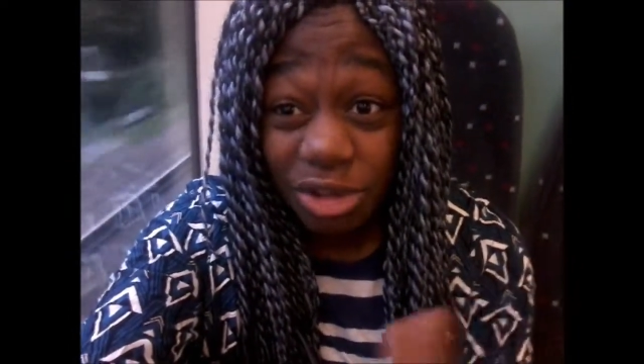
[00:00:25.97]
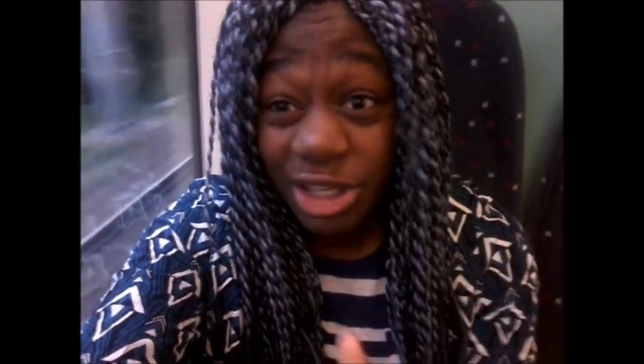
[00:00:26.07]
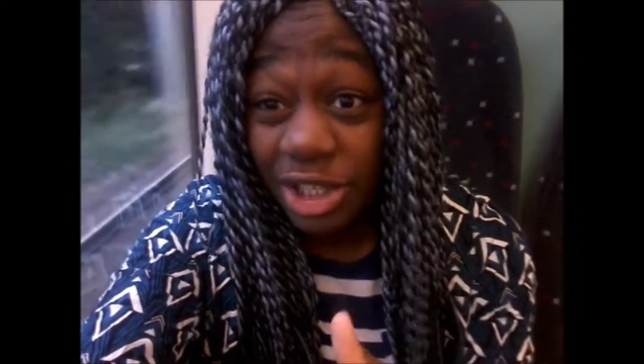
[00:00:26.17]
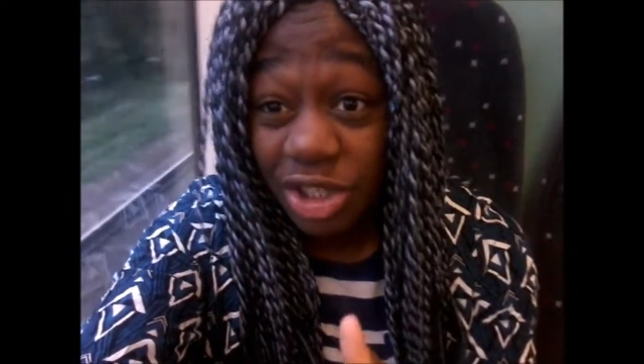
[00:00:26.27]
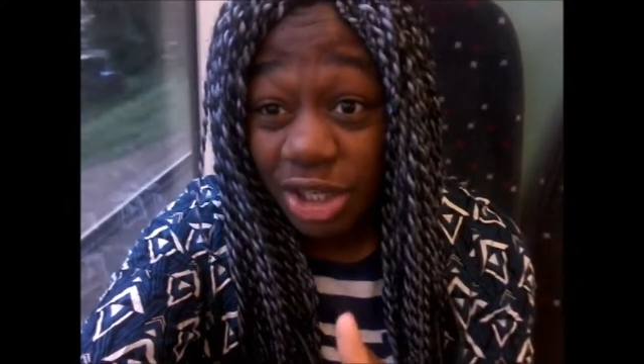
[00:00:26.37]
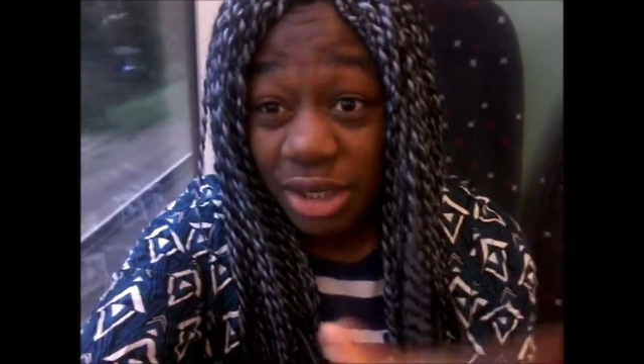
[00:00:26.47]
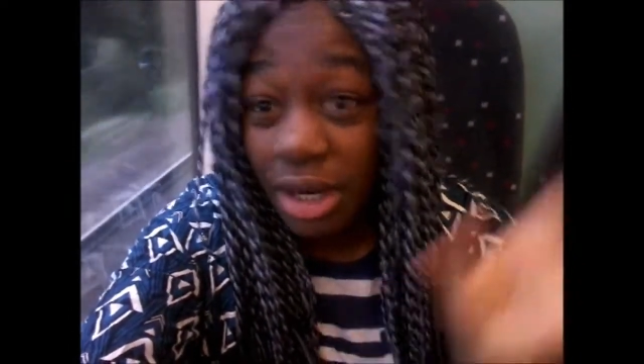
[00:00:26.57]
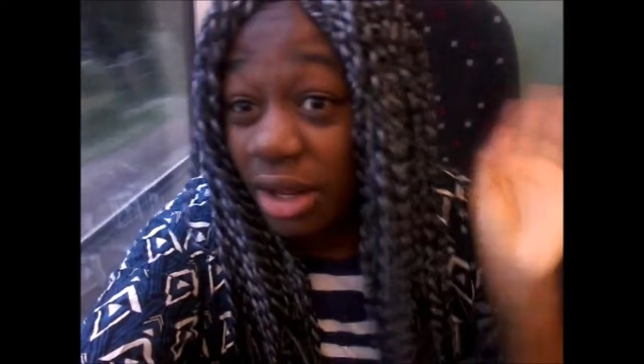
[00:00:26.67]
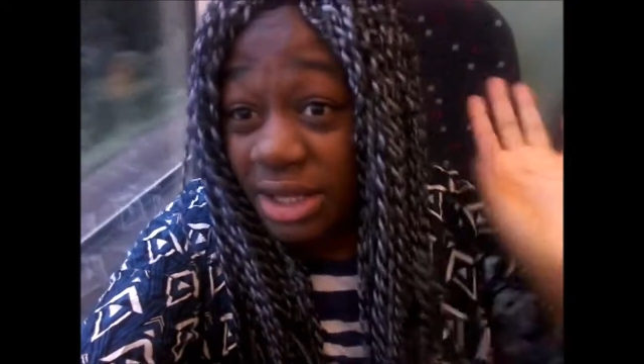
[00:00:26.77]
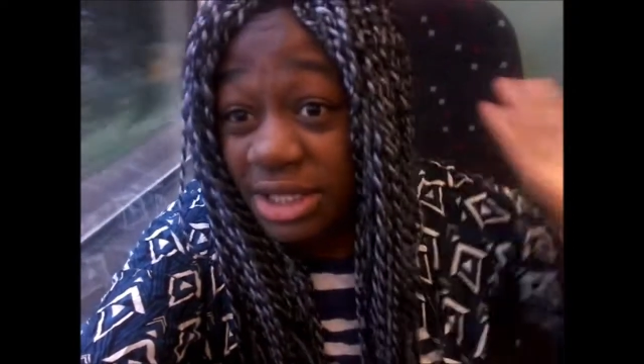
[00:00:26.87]
projection,
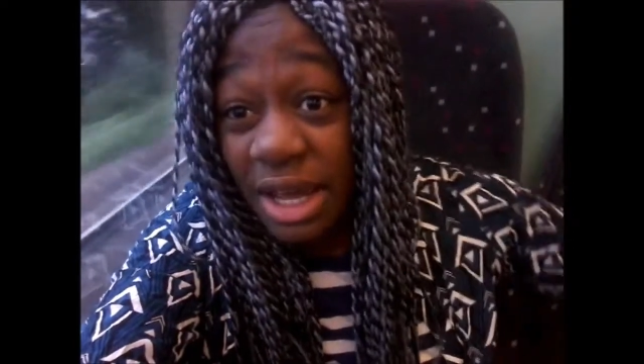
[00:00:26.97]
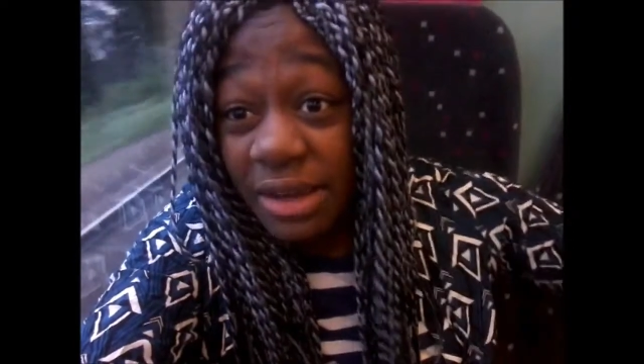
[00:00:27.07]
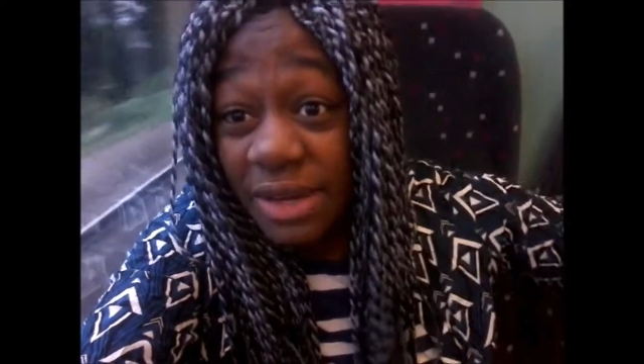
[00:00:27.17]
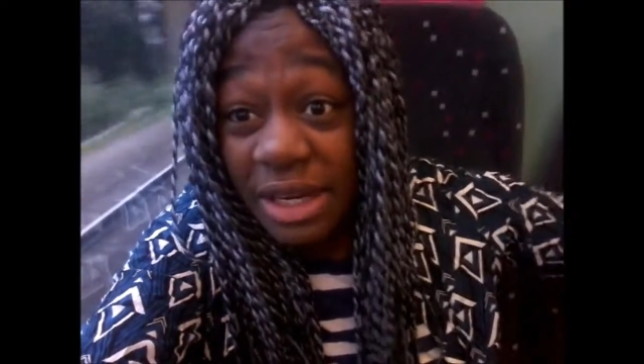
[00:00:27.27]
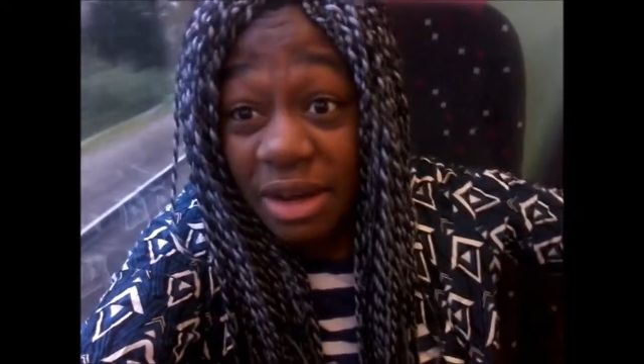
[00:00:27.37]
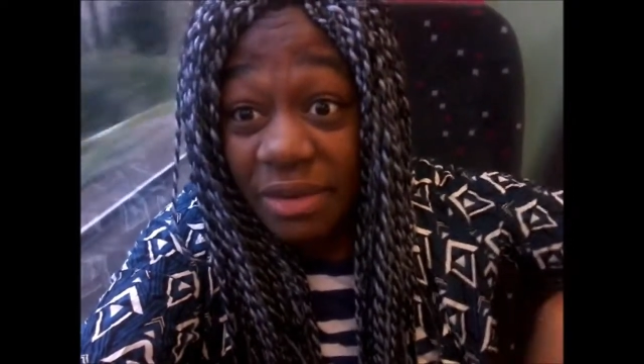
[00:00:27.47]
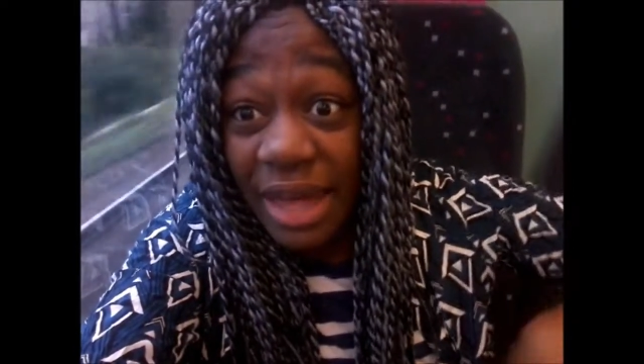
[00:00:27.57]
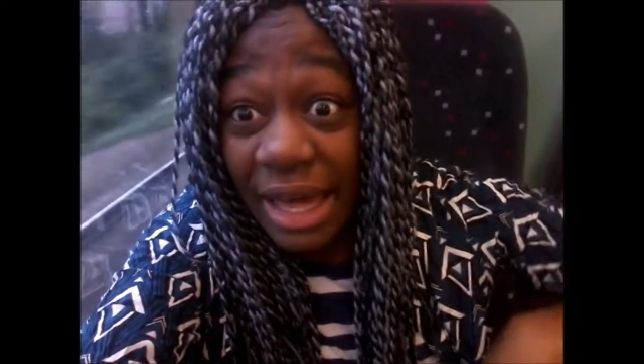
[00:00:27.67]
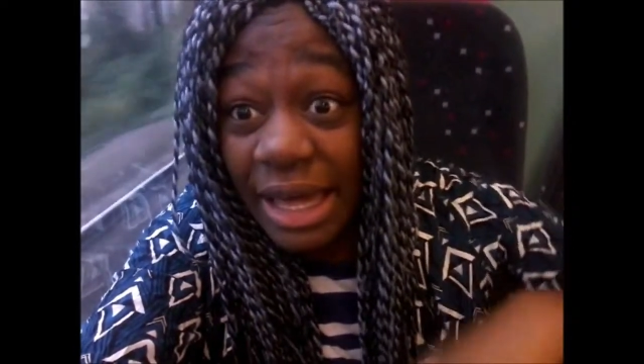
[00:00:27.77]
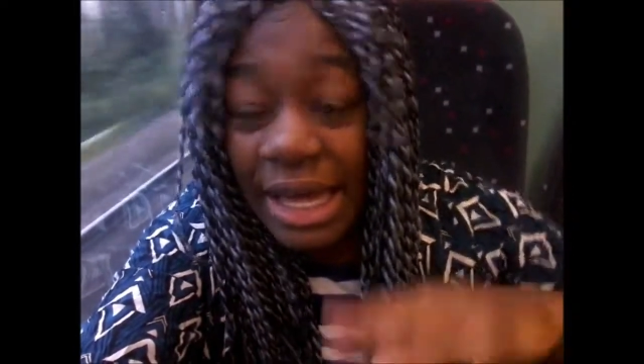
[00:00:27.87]
and I'll insert a video of
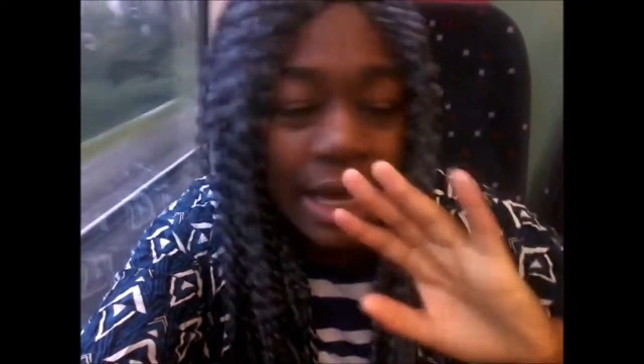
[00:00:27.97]
that